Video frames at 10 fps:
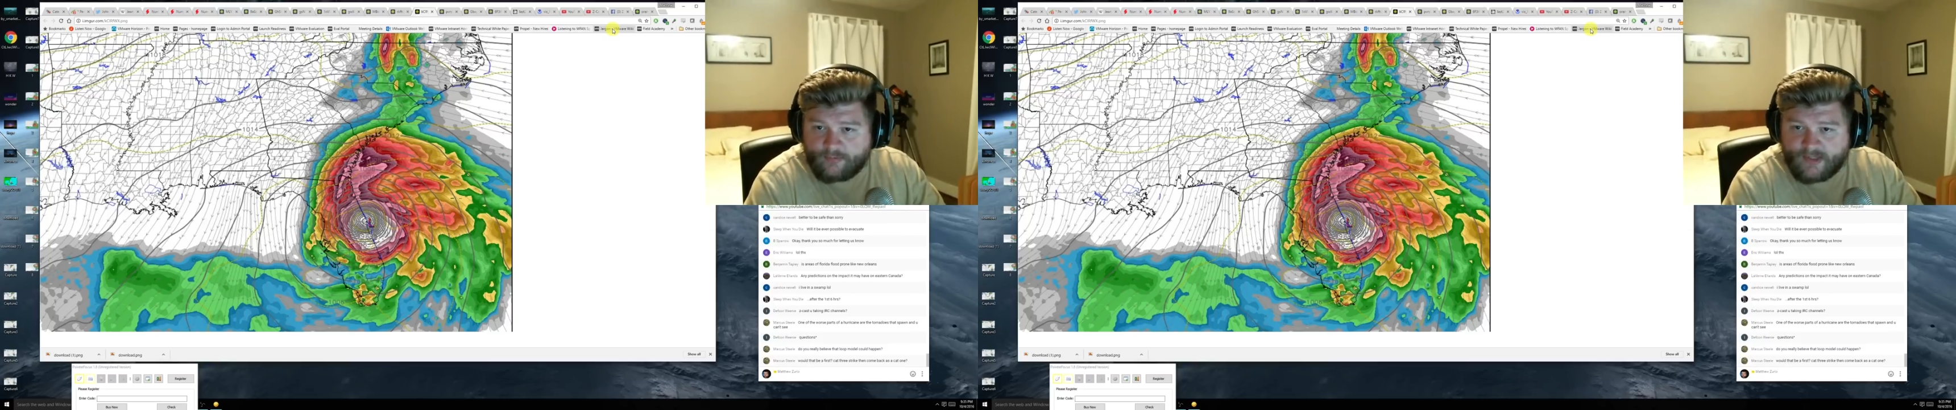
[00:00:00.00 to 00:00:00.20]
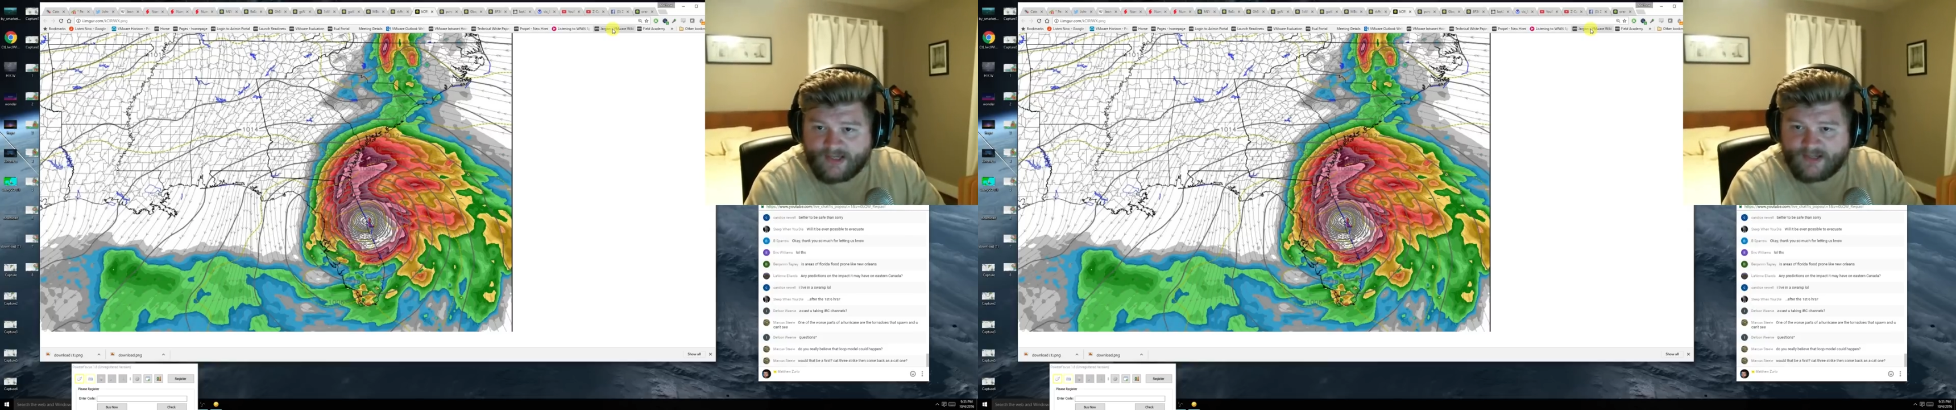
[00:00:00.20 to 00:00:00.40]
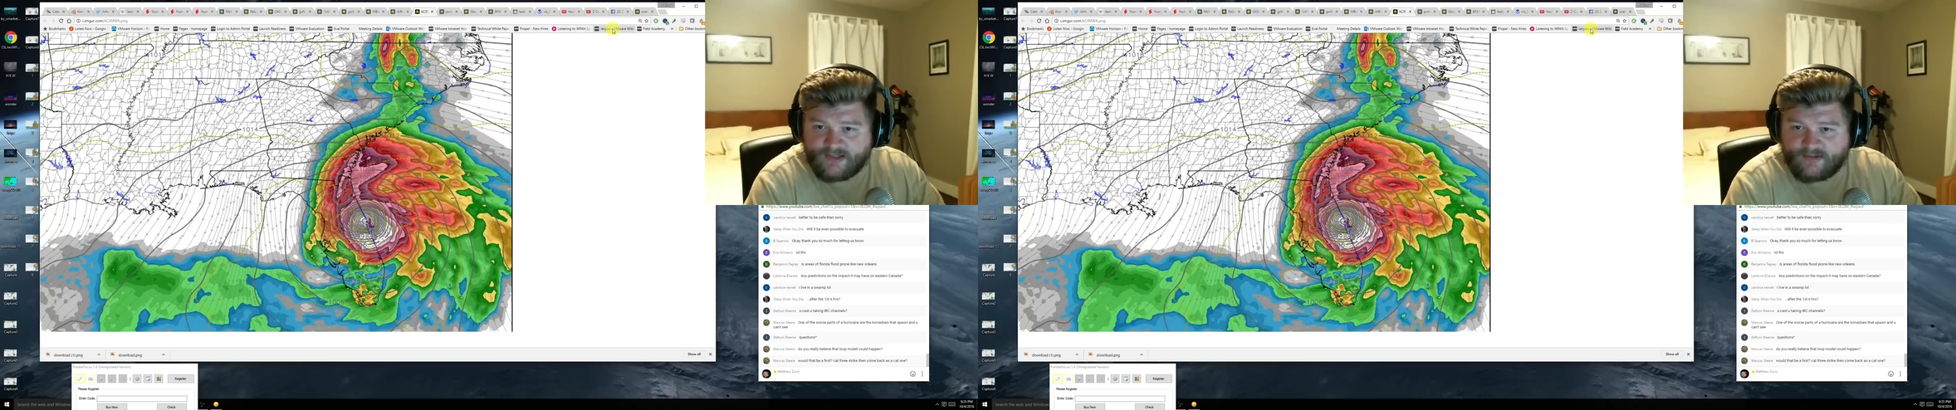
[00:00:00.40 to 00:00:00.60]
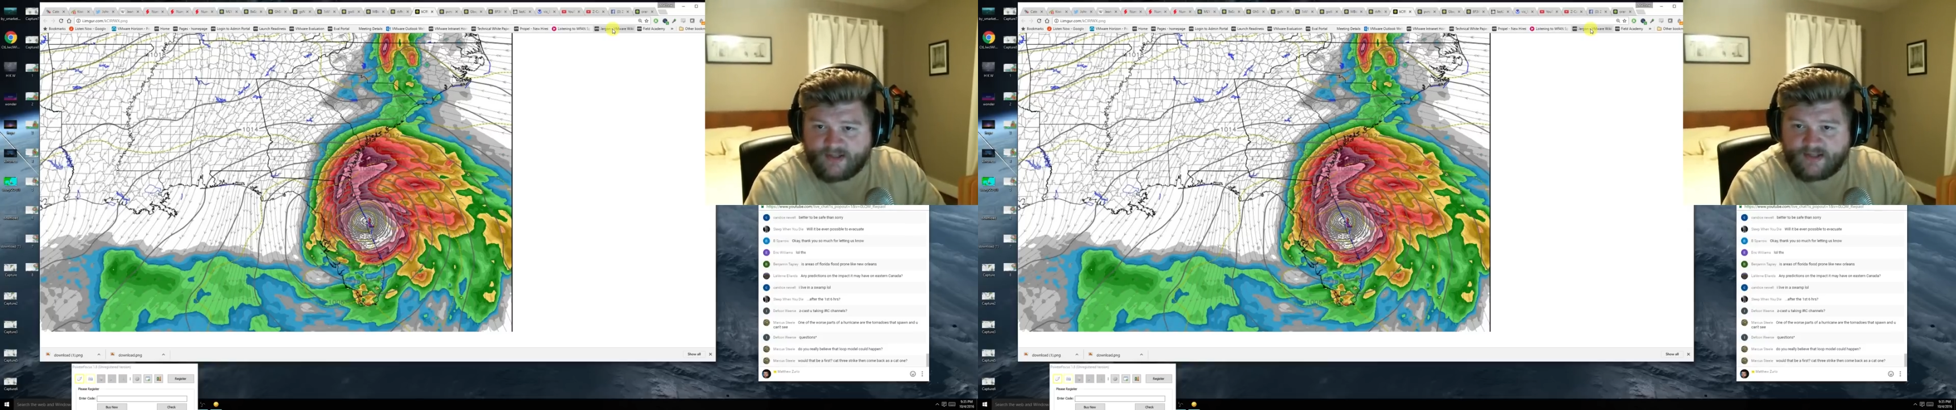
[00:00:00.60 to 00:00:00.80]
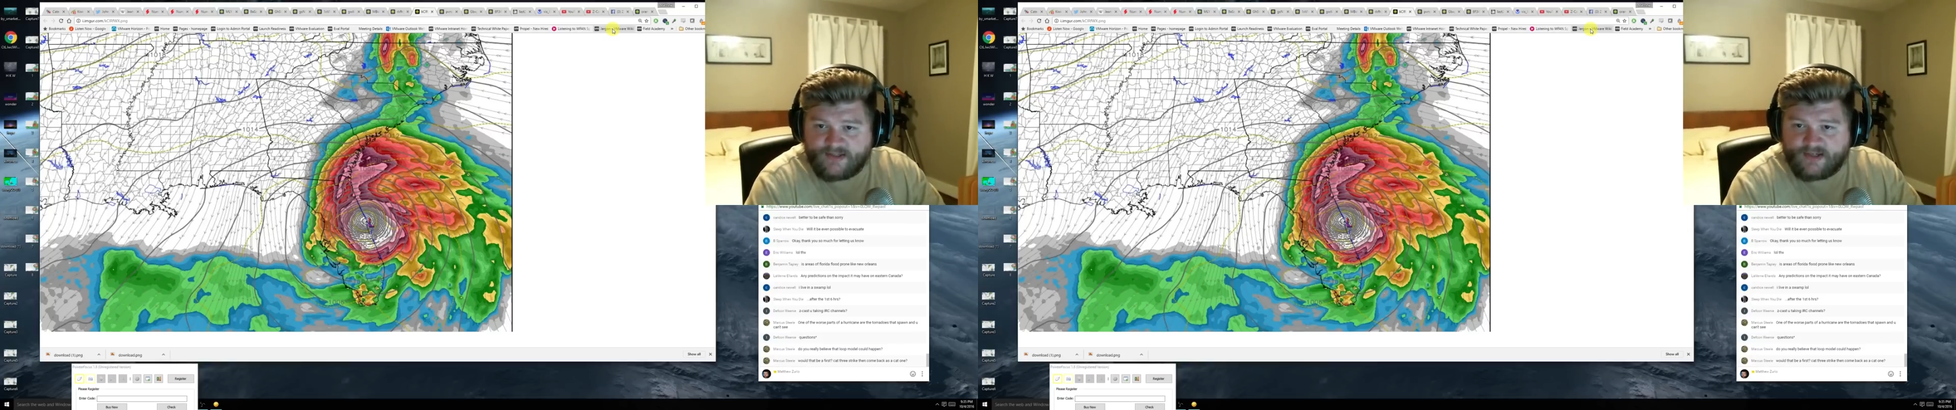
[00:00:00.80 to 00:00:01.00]
because of
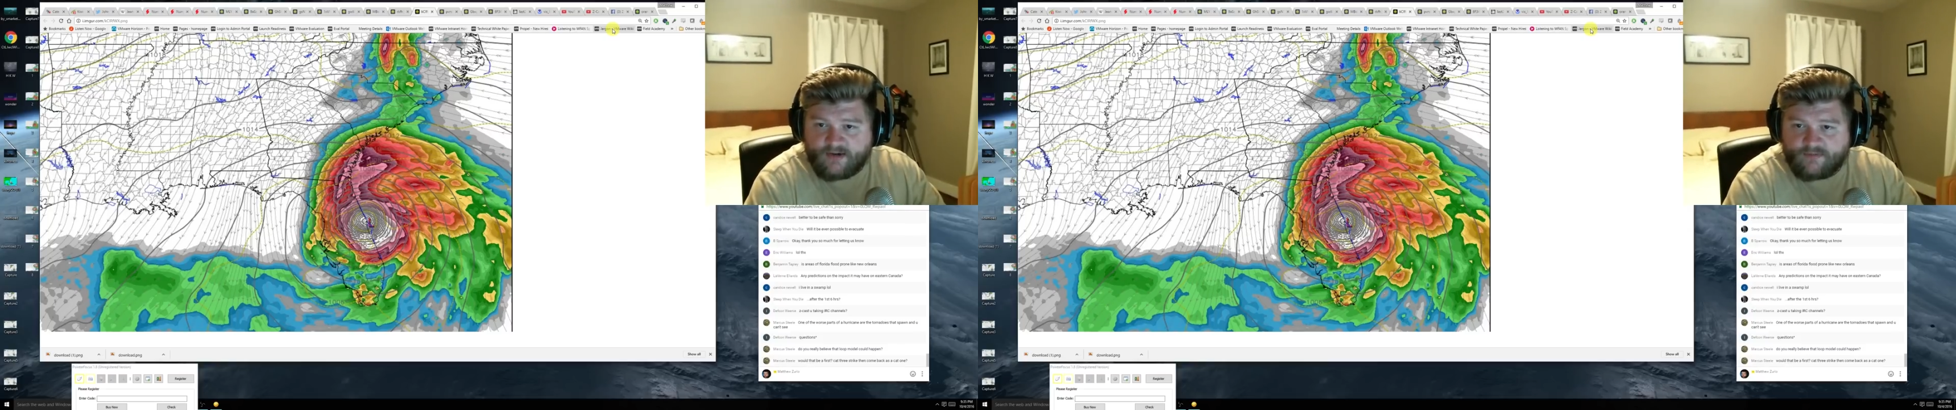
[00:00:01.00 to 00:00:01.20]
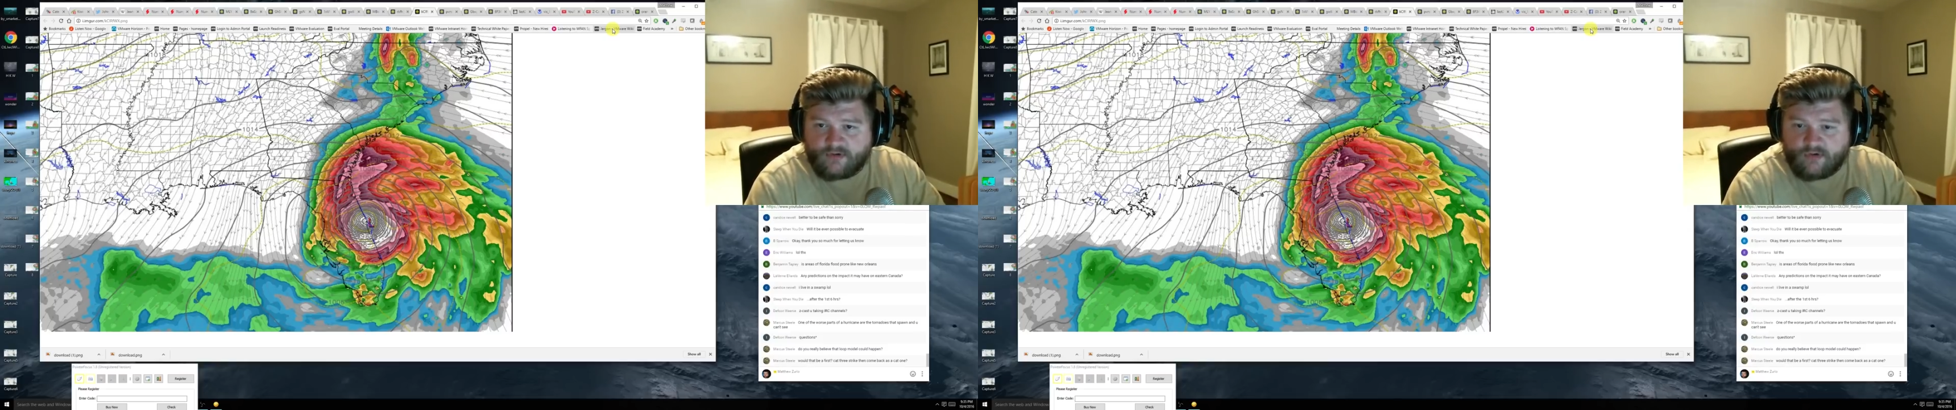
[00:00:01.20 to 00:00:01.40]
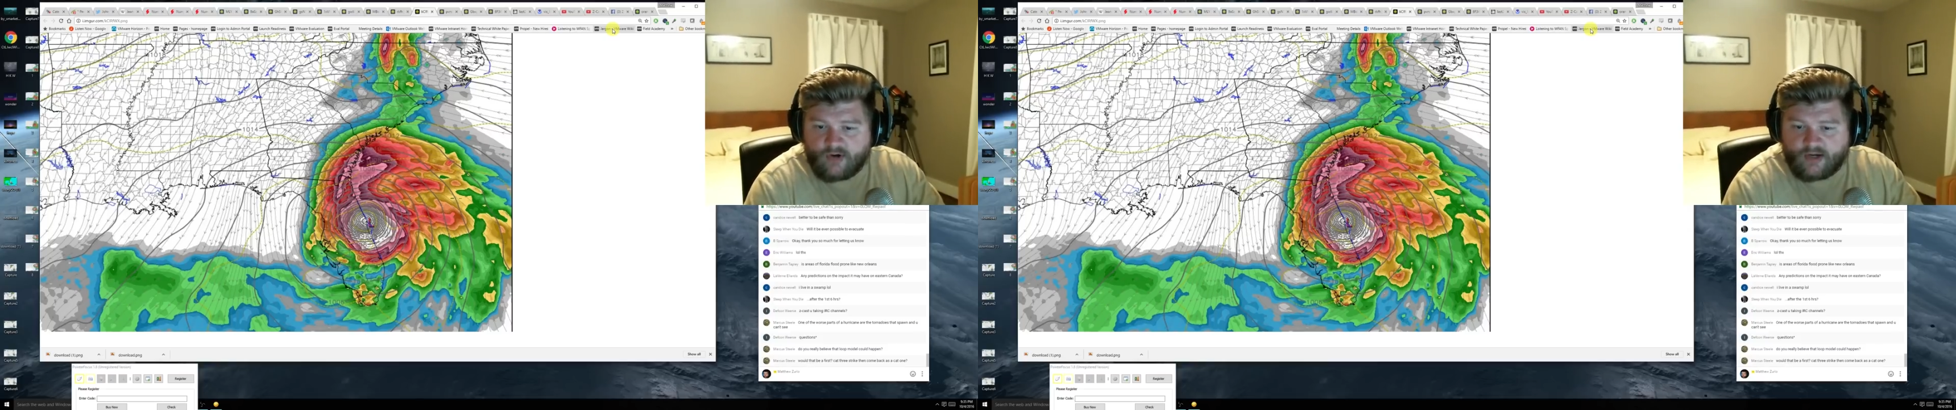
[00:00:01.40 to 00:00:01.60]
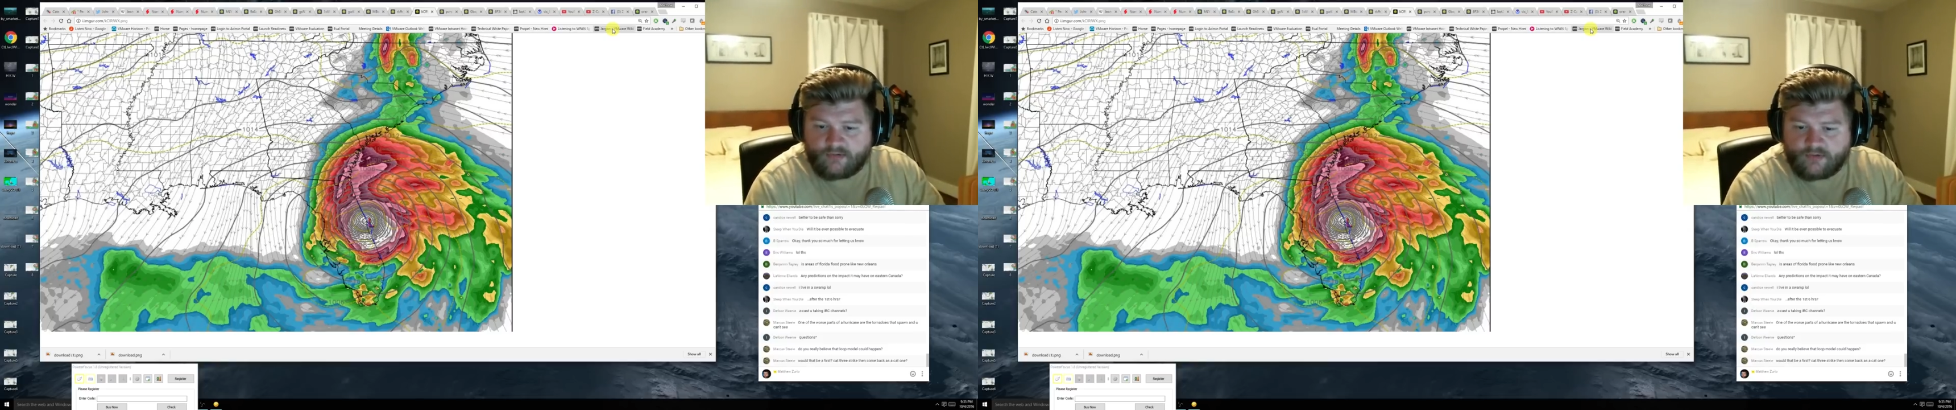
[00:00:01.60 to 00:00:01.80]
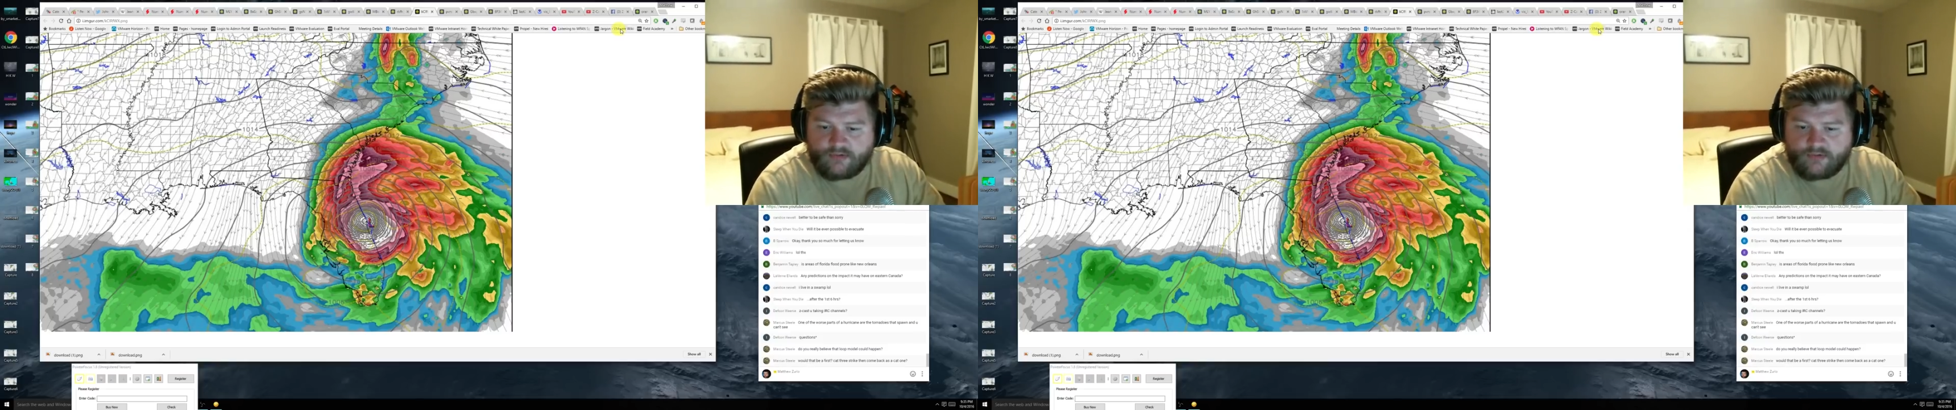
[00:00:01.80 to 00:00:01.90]
that softer ground.